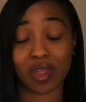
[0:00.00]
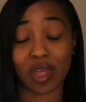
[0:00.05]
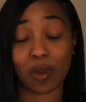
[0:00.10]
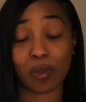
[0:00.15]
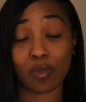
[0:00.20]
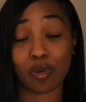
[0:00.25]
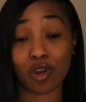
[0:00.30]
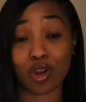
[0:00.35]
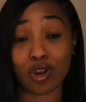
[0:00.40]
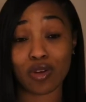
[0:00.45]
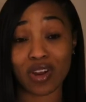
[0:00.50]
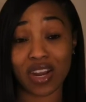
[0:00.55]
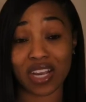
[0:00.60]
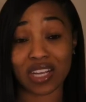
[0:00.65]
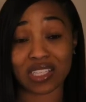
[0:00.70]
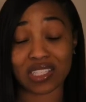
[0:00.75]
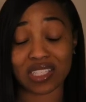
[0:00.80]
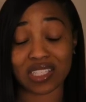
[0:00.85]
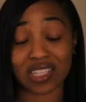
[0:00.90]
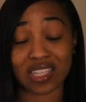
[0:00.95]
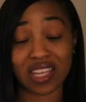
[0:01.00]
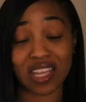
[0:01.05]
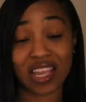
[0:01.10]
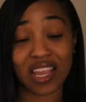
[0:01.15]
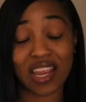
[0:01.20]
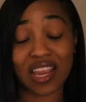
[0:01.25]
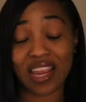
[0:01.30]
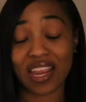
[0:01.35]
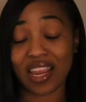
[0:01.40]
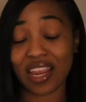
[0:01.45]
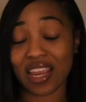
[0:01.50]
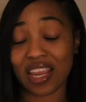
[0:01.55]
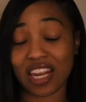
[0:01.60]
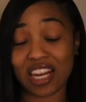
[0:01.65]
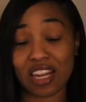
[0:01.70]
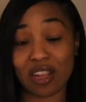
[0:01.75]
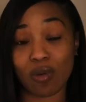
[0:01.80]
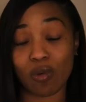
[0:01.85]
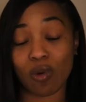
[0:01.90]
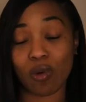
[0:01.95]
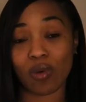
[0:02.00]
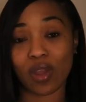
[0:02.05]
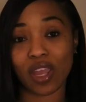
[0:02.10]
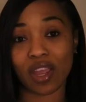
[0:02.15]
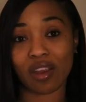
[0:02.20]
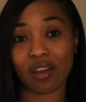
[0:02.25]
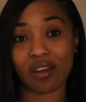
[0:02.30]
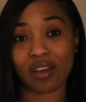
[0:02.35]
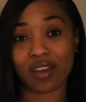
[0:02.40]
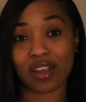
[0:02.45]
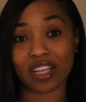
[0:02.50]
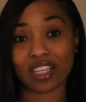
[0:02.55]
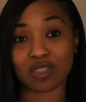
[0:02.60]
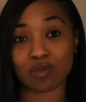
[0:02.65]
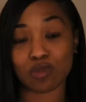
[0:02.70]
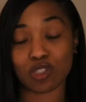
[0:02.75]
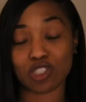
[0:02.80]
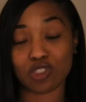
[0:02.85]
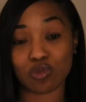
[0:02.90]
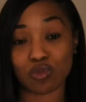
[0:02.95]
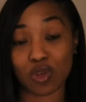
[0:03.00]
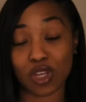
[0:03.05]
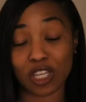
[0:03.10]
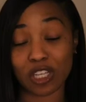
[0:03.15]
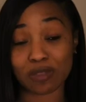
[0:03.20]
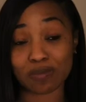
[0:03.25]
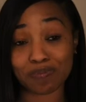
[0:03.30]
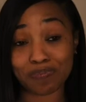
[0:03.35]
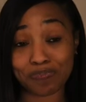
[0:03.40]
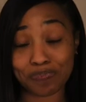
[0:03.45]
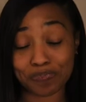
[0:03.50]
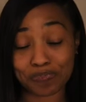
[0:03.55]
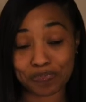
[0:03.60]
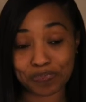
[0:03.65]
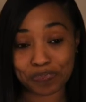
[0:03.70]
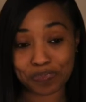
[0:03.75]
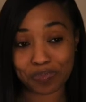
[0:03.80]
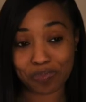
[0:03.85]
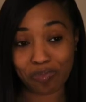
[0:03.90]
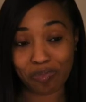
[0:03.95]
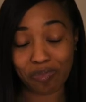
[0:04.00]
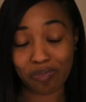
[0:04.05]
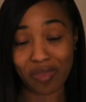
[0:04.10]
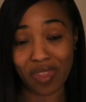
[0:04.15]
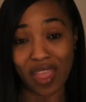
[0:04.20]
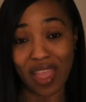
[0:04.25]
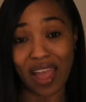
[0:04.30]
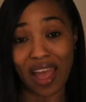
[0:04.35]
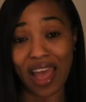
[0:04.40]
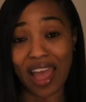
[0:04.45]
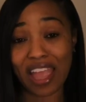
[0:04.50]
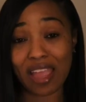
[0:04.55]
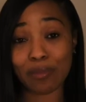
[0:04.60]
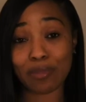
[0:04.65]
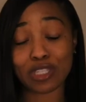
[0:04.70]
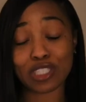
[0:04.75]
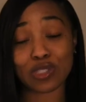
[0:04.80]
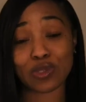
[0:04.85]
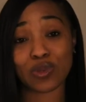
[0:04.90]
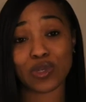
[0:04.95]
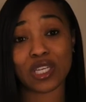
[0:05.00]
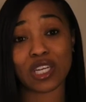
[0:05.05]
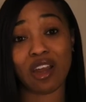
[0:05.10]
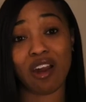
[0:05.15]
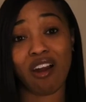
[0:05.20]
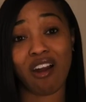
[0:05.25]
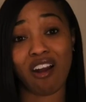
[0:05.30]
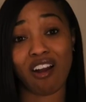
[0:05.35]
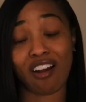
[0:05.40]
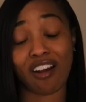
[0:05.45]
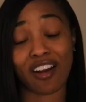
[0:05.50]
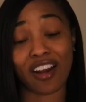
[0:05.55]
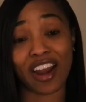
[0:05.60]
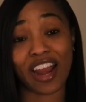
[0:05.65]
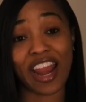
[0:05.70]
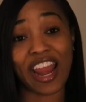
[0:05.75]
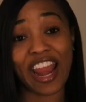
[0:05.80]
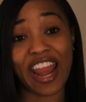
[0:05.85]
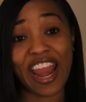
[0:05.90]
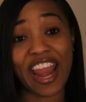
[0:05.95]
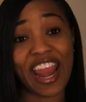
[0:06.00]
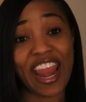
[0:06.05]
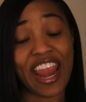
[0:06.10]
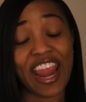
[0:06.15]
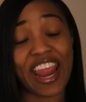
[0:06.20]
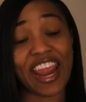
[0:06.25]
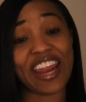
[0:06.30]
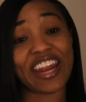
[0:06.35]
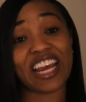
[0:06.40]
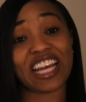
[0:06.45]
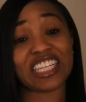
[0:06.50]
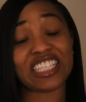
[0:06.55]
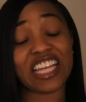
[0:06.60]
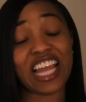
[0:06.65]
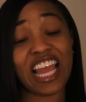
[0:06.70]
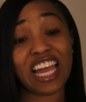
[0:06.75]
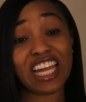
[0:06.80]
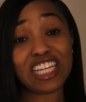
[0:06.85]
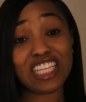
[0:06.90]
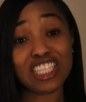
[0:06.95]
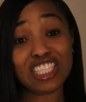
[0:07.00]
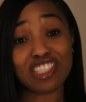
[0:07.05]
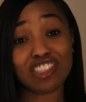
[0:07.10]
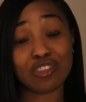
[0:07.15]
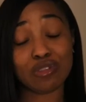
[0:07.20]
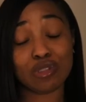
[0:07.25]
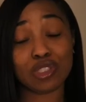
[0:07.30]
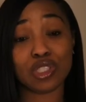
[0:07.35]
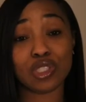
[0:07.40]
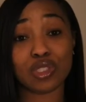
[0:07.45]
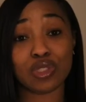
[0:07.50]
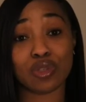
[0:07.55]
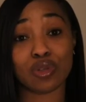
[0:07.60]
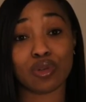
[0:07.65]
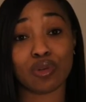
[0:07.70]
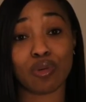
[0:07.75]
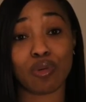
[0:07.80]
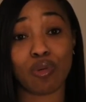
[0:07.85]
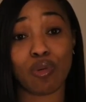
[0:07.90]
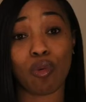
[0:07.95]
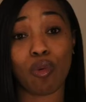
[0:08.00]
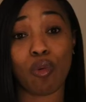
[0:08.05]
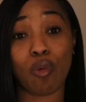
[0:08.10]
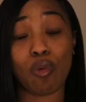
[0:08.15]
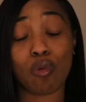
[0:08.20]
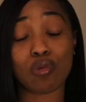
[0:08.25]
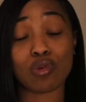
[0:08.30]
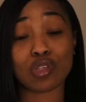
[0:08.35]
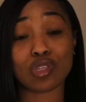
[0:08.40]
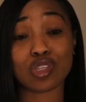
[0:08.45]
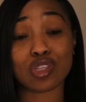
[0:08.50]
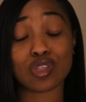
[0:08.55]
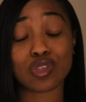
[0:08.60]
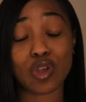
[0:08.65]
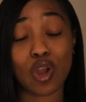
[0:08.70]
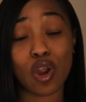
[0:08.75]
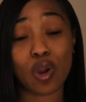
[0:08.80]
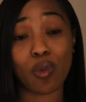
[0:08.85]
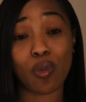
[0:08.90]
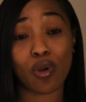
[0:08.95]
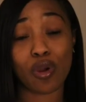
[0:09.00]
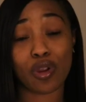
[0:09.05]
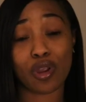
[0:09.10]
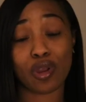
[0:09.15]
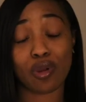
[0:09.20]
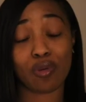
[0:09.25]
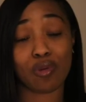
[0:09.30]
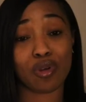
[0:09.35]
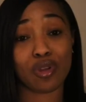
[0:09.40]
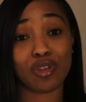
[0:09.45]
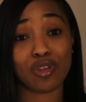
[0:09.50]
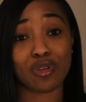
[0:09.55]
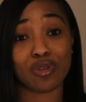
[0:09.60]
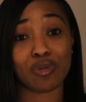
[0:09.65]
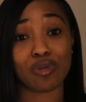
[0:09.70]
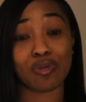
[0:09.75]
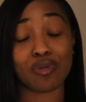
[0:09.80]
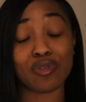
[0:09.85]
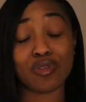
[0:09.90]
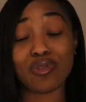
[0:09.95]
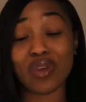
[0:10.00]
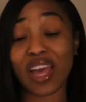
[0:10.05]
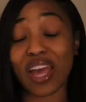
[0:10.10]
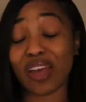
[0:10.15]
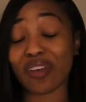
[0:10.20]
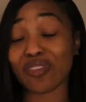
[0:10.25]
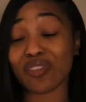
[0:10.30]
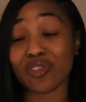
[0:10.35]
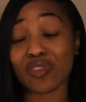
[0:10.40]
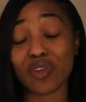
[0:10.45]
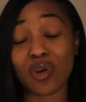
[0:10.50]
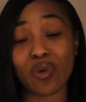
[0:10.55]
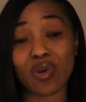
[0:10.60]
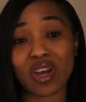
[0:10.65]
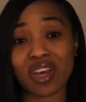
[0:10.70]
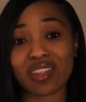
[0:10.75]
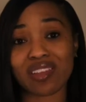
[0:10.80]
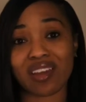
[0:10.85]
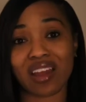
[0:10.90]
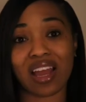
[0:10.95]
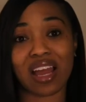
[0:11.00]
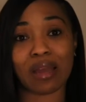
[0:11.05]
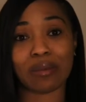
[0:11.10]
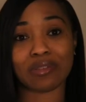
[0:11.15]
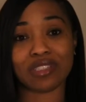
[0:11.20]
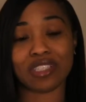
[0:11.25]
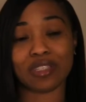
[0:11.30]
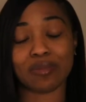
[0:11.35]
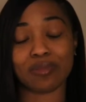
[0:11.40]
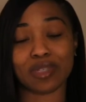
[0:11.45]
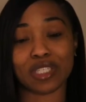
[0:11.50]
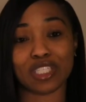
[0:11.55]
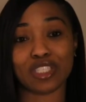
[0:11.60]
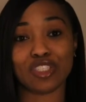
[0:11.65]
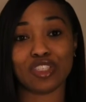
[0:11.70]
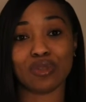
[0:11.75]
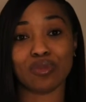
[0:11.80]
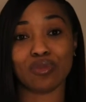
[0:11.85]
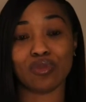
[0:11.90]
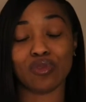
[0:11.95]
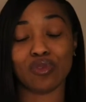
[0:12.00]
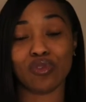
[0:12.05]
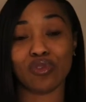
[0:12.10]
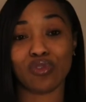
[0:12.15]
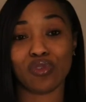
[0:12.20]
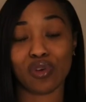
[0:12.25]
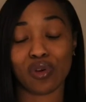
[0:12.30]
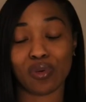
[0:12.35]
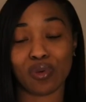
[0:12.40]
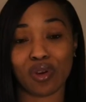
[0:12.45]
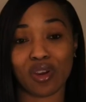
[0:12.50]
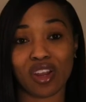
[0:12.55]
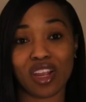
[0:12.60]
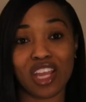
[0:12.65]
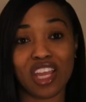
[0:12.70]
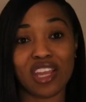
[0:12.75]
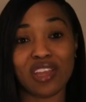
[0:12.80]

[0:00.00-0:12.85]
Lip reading: and progressed, and it won't carry as much weight. I am Latoya Hart, and I challenge you to start working on you. You have no other option but to move forward.